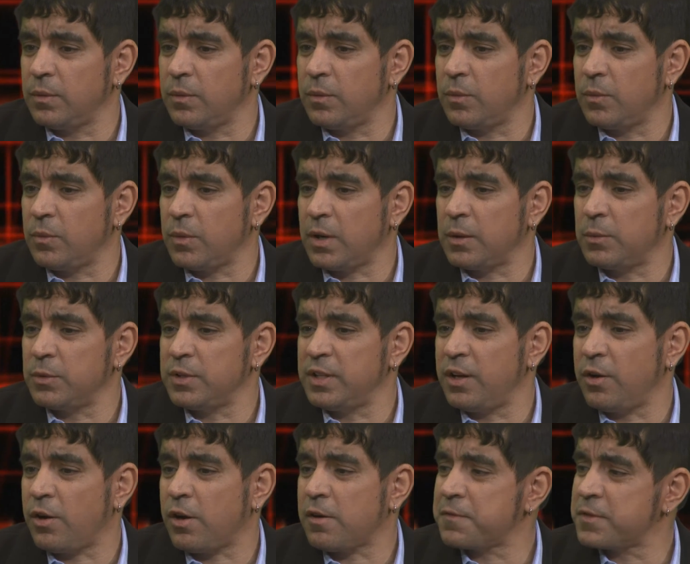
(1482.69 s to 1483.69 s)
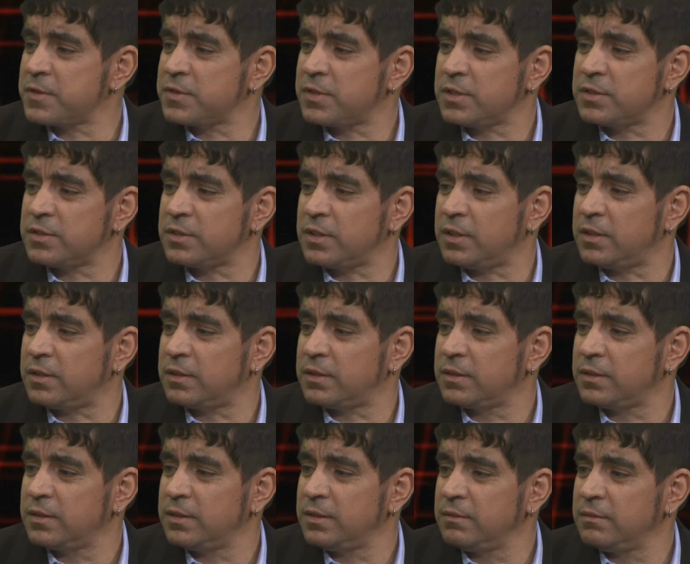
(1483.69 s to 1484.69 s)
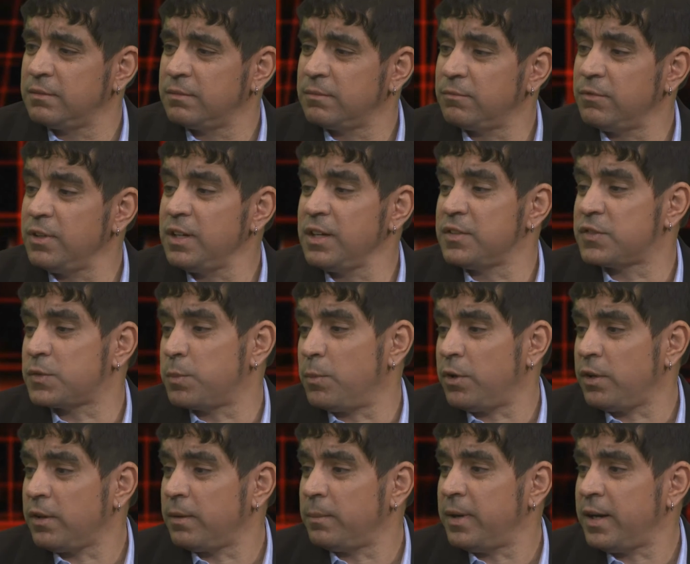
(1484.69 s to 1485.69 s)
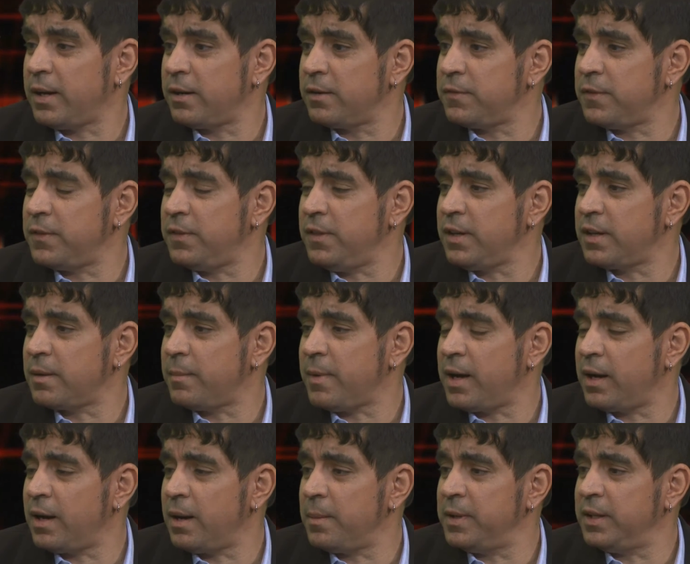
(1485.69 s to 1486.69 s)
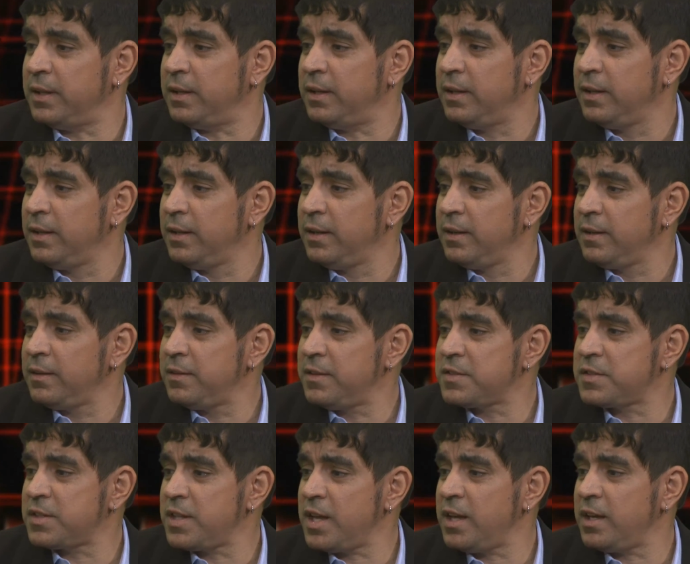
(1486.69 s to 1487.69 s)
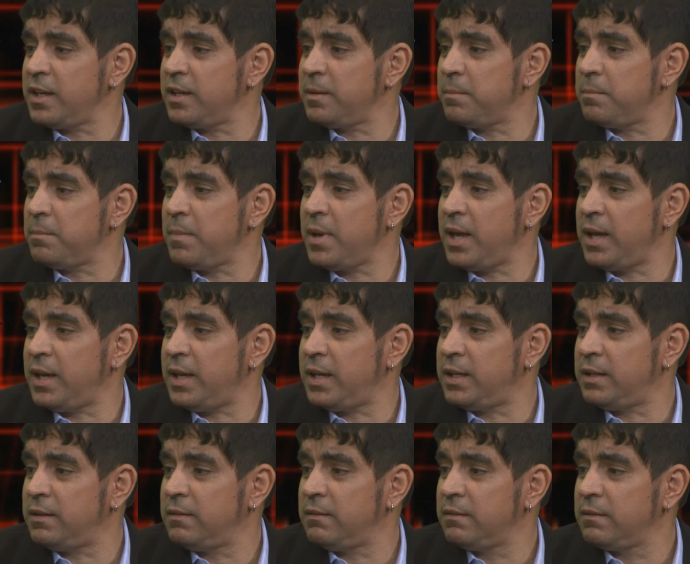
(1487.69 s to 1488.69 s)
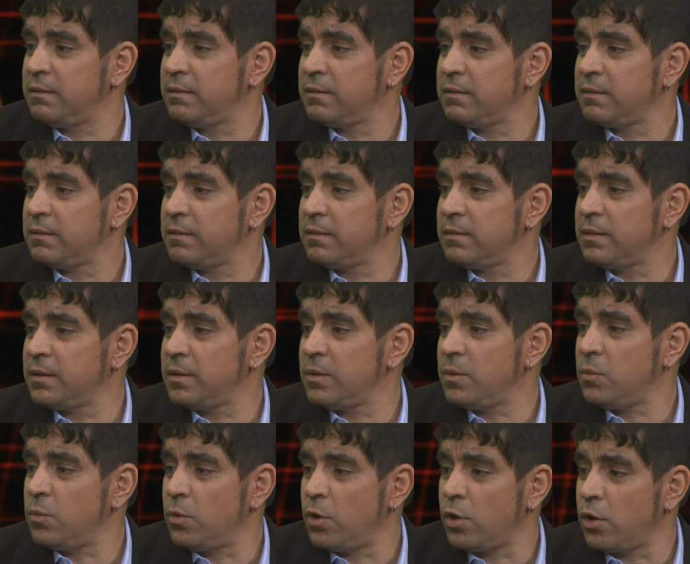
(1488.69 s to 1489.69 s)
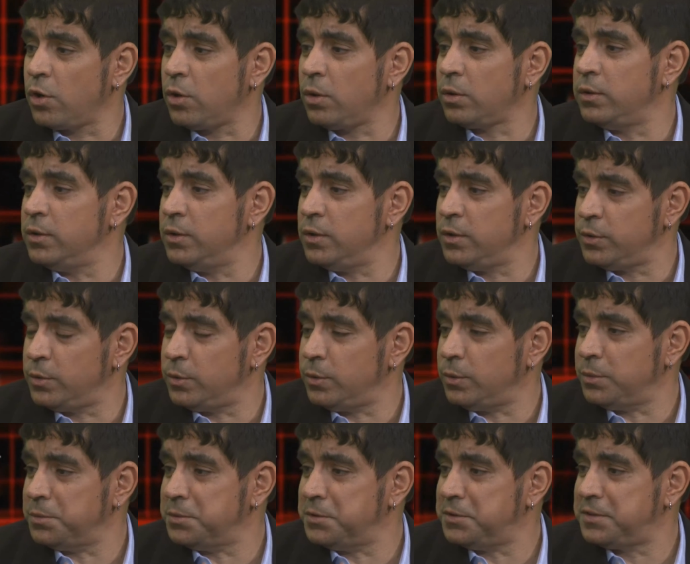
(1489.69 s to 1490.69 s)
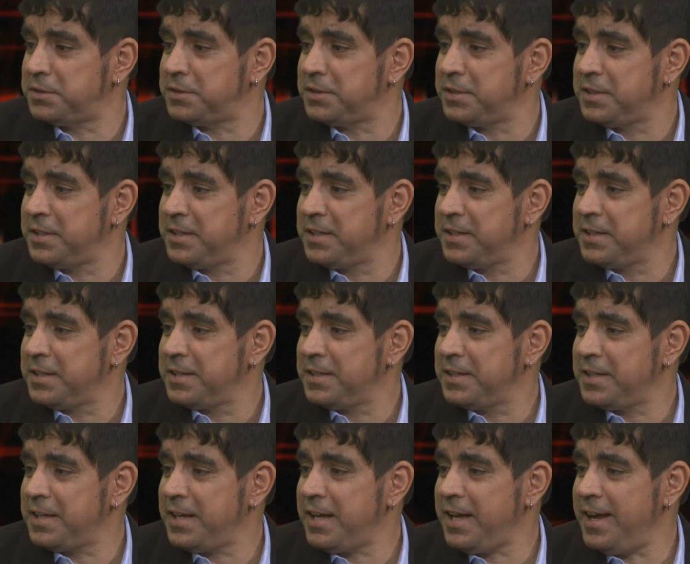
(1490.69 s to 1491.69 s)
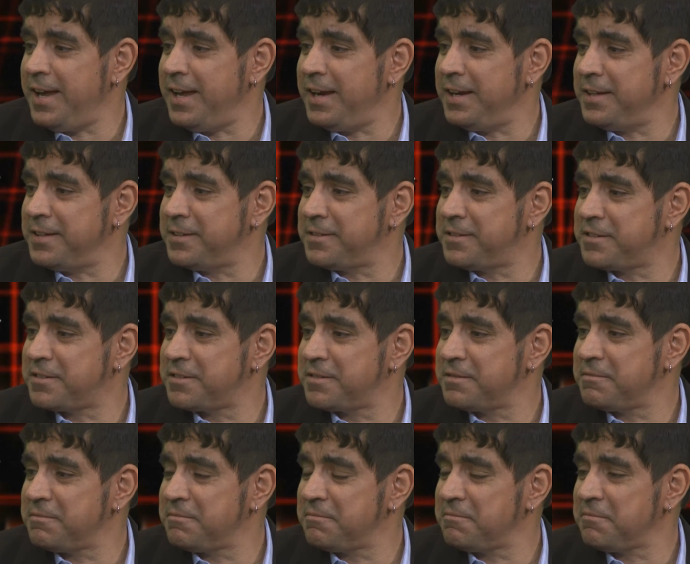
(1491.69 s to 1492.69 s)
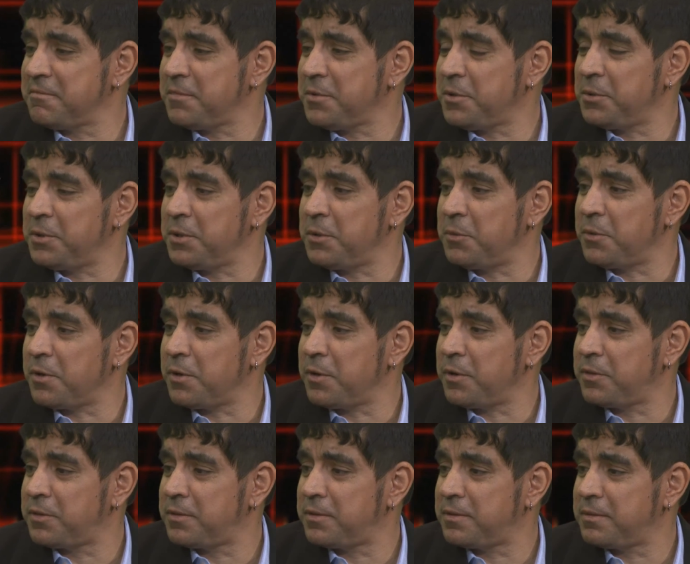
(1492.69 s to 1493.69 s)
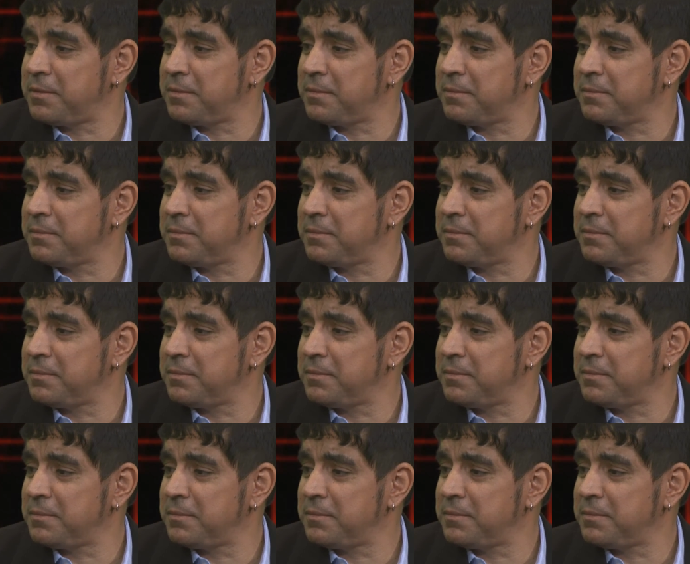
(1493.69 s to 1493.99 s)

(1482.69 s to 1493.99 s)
would they offer such a really small amount if you think about it? I mean, this thing made world news, and it's only worth